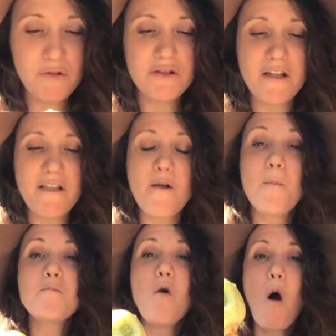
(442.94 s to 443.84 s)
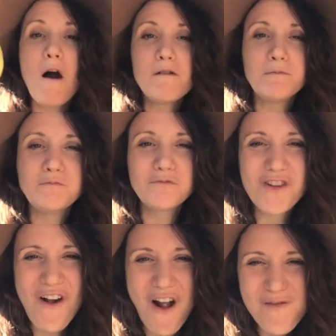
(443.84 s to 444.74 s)
show you
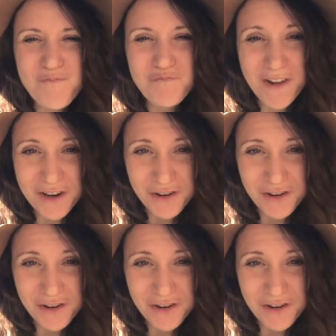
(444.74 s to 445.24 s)
that